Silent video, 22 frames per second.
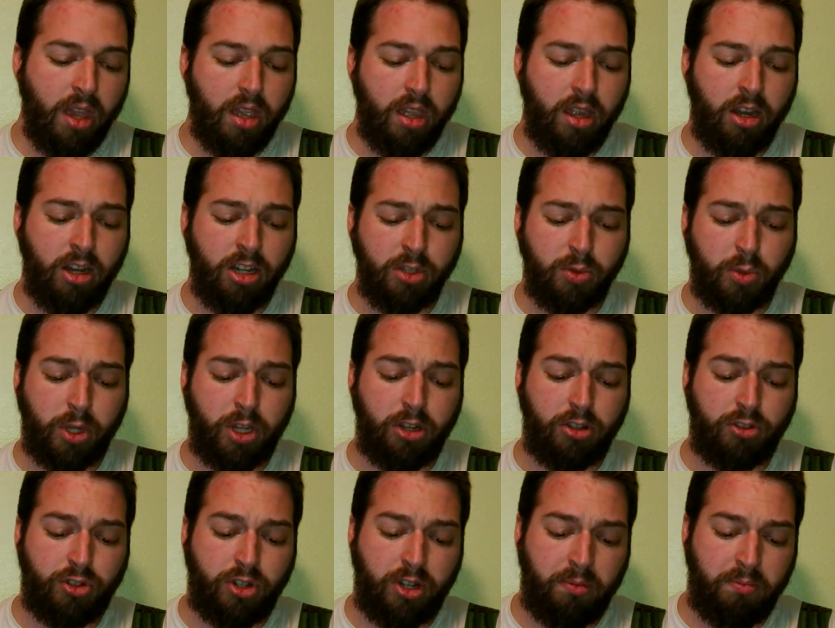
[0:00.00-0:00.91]
"Here's what
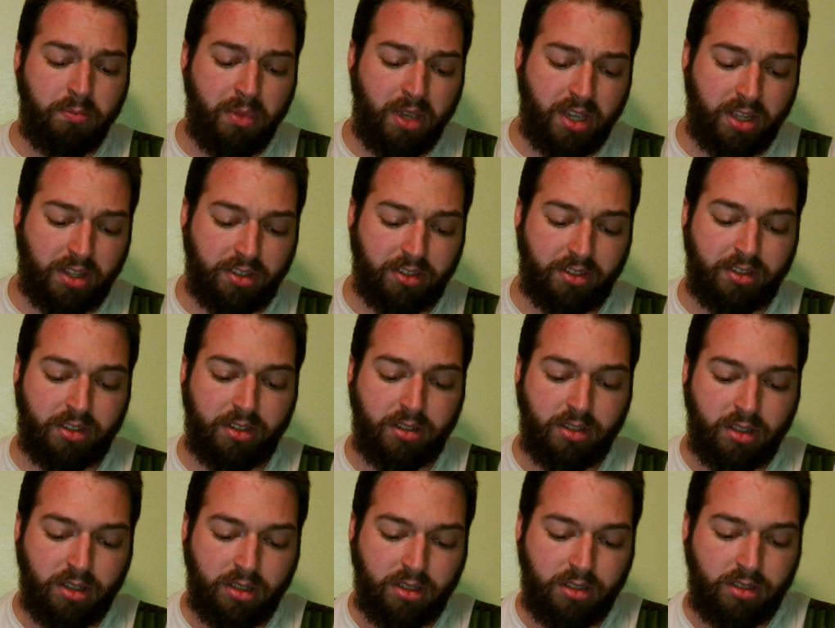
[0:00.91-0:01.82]
your dream means,"
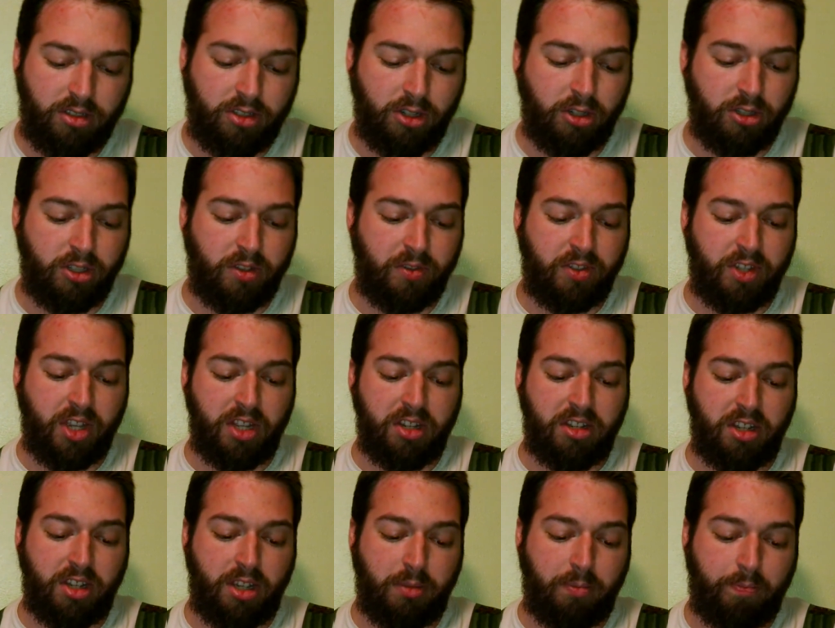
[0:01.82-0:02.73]
Joseph said
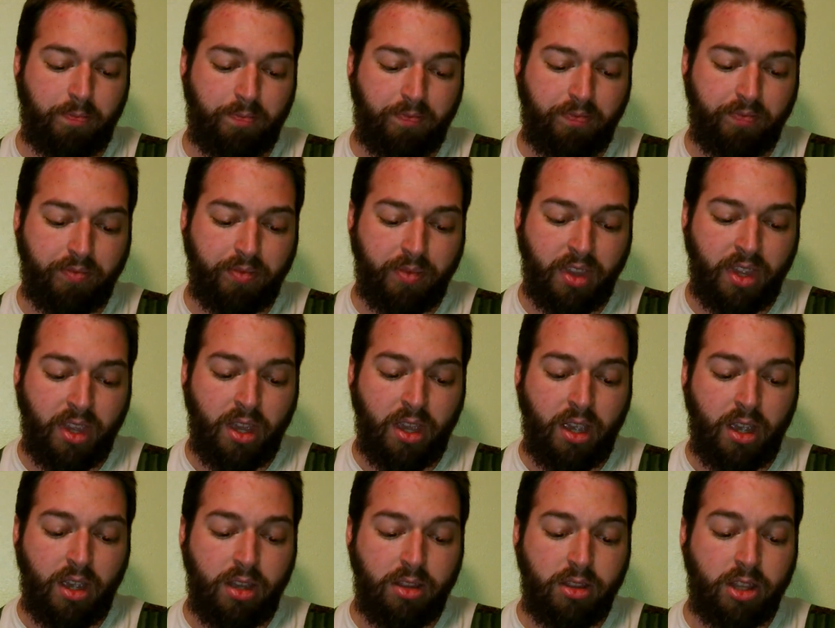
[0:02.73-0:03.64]
to him.
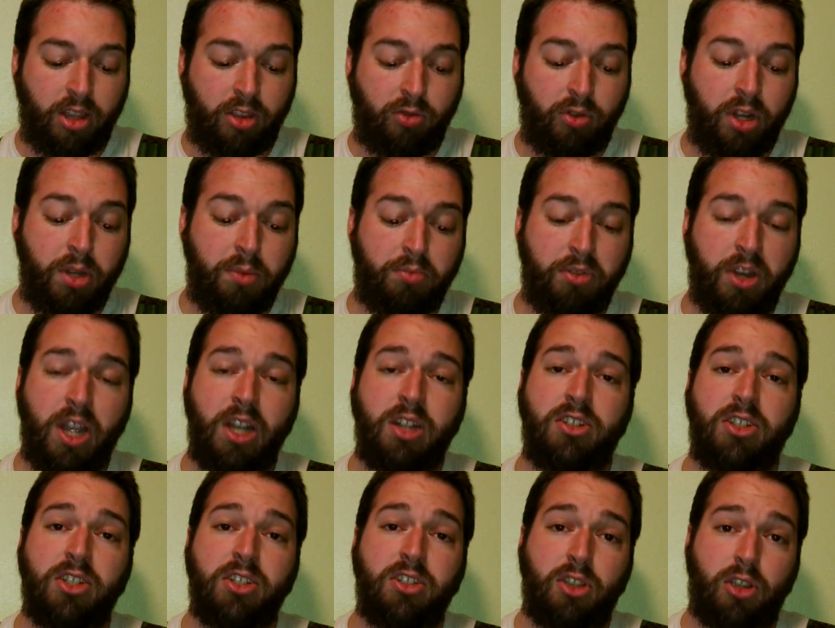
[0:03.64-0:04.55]
"The 3
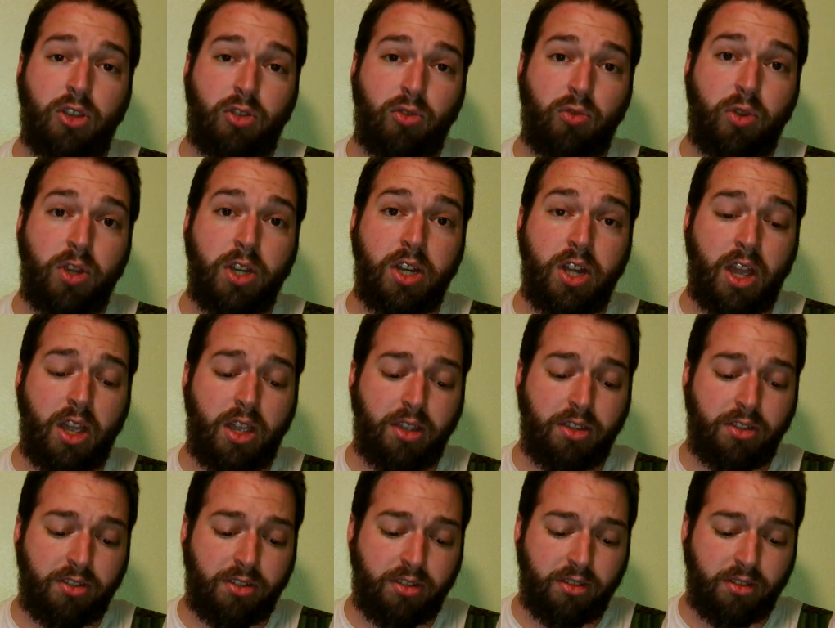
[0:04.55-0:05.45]
branches are 3
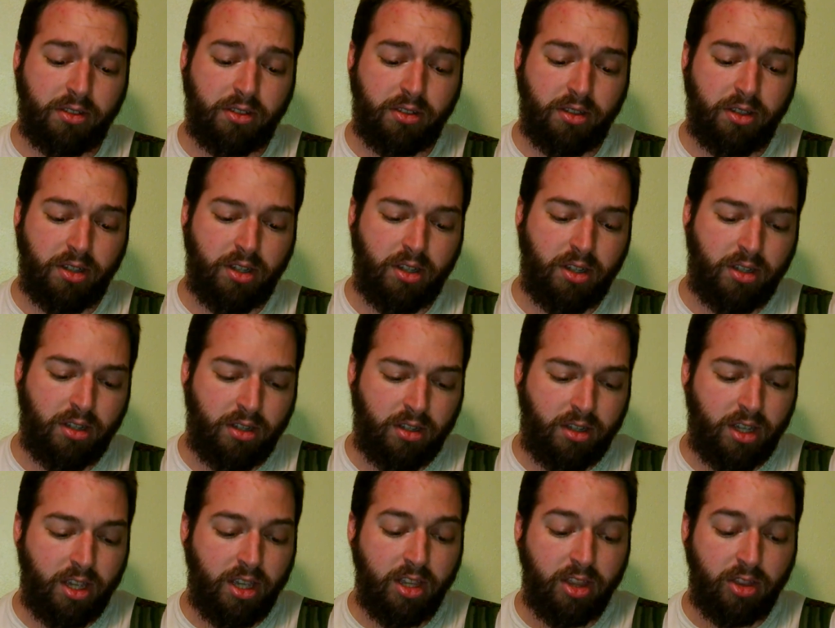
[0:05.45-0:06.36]
days.
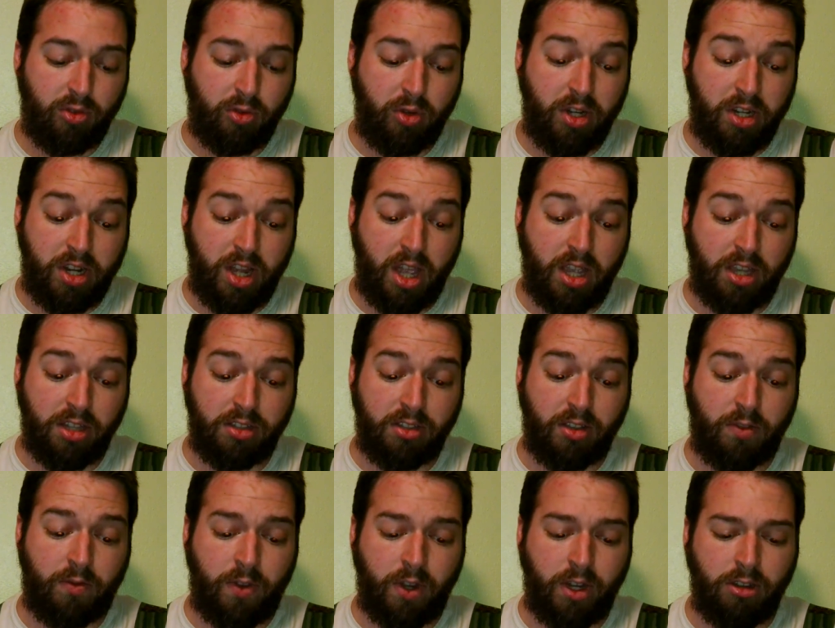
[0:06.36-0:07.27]
In 3 days,
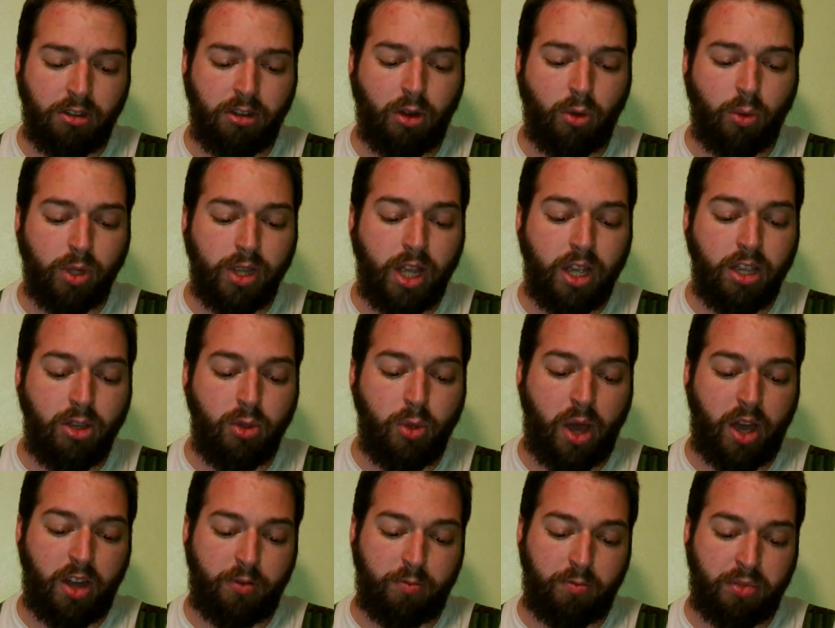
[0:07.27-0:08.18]
Pharaoh will let
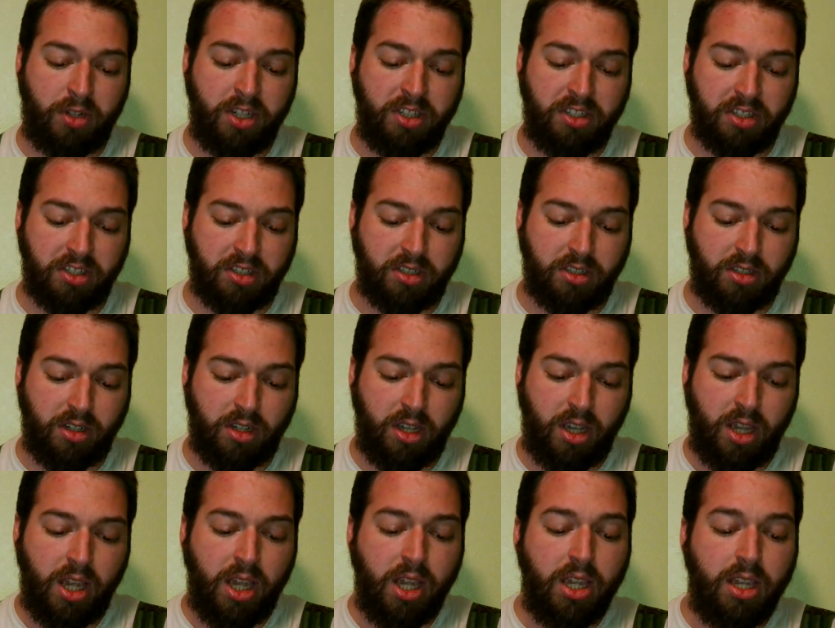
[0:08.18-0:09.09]
you out of prison.
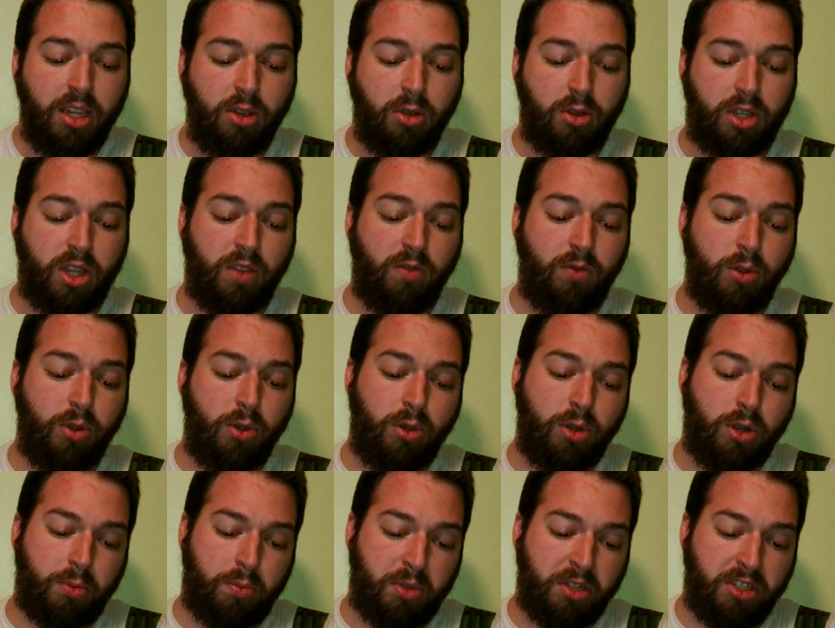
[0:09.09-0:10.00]
He'll give you
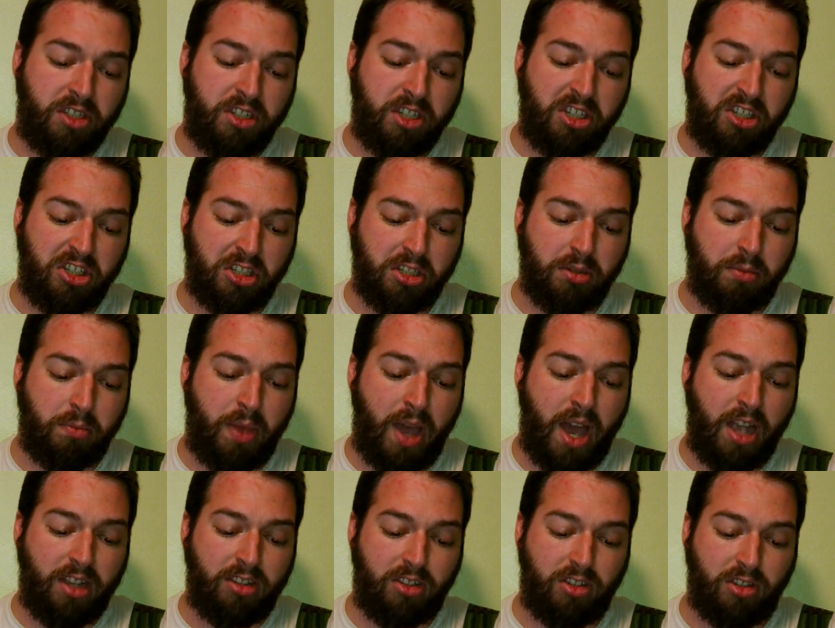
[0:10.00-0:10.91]
your position
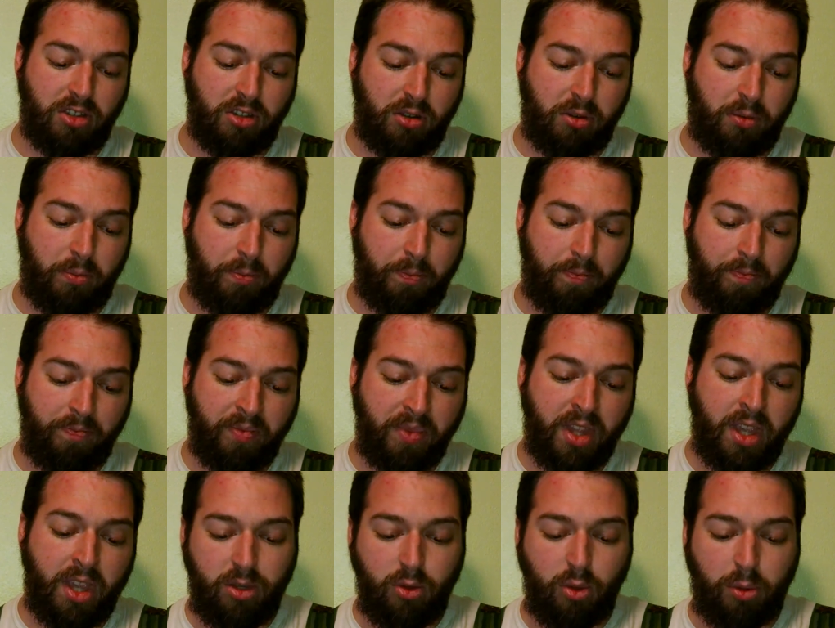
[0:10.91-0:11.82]
back to you,
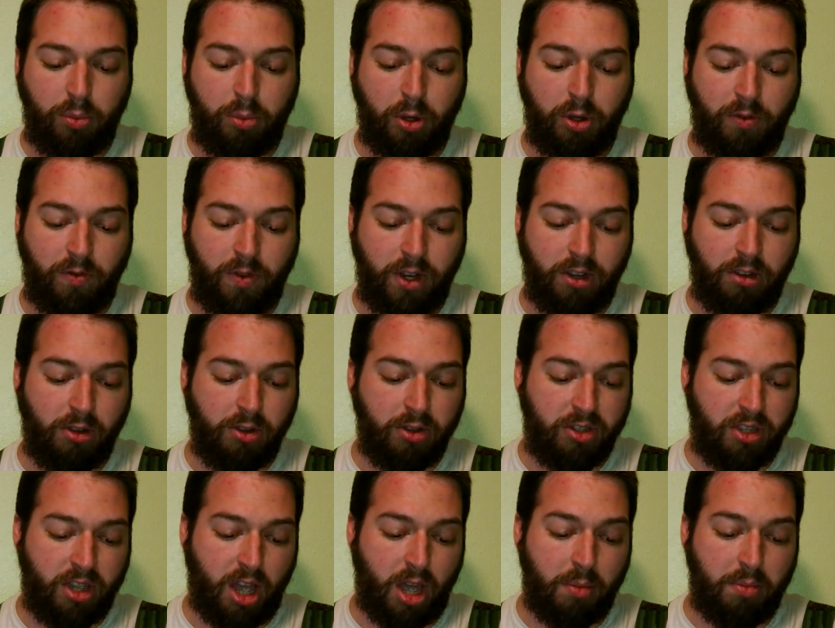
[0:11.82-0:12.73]
and you will put
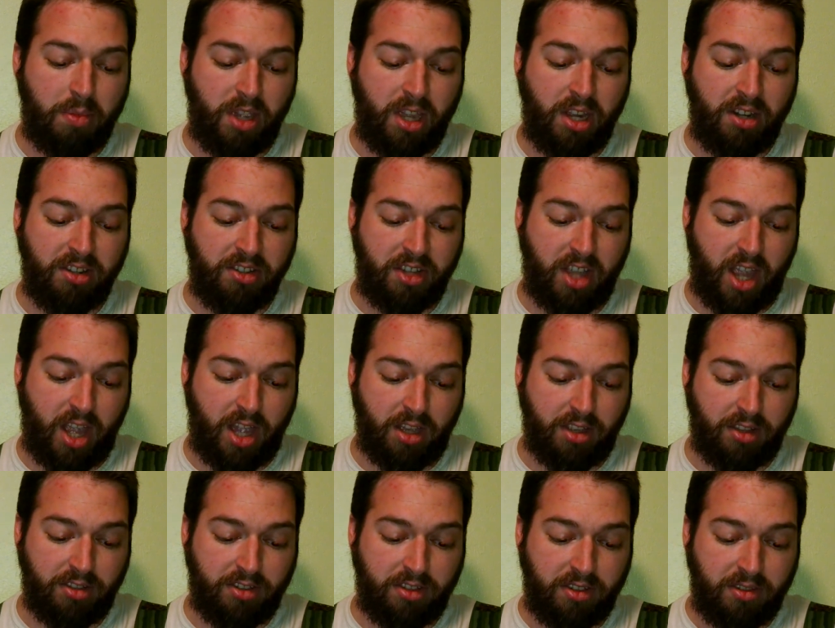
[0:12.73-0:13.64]
Pharaoh's cup in his
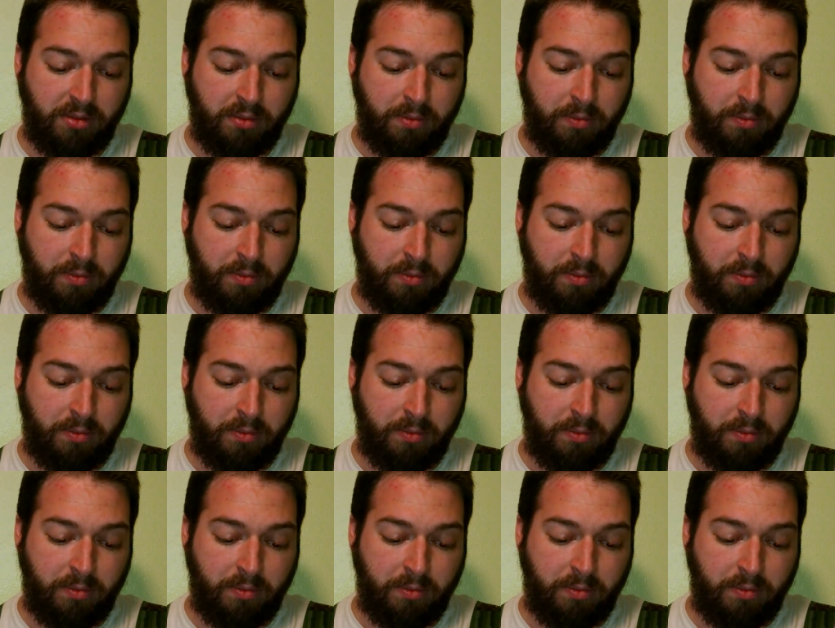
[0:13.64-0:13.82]
hand.